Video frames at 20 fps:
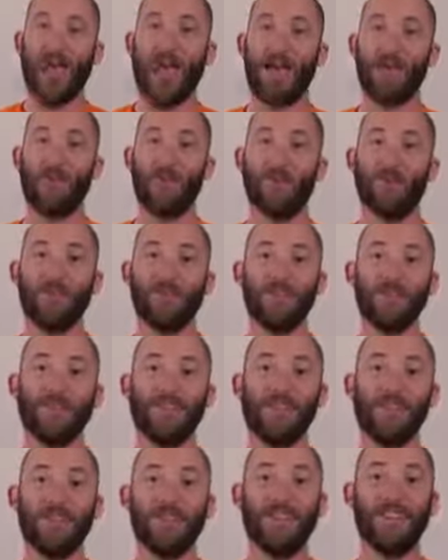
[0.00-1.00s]
and
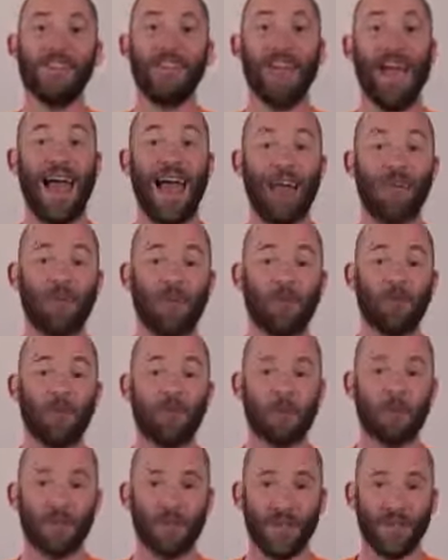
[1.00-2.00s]
normally you can have
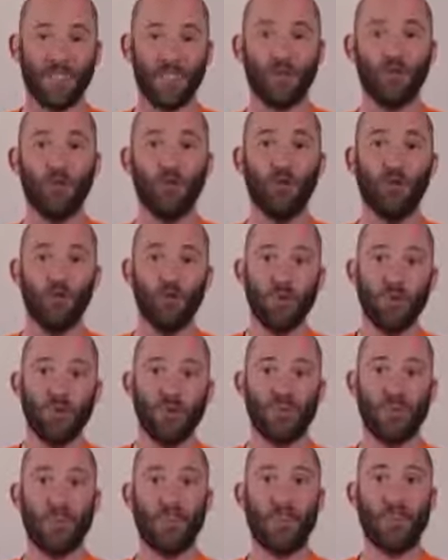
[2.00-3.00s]
anywhere between
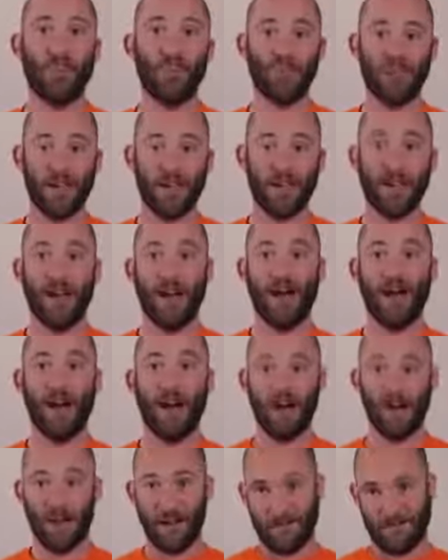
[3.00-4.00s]
2 to 3
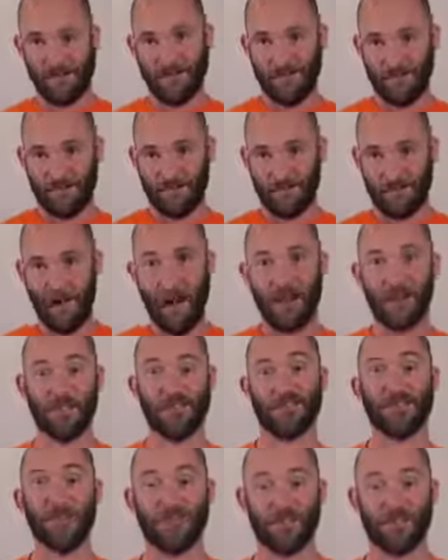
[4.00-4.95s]
modules.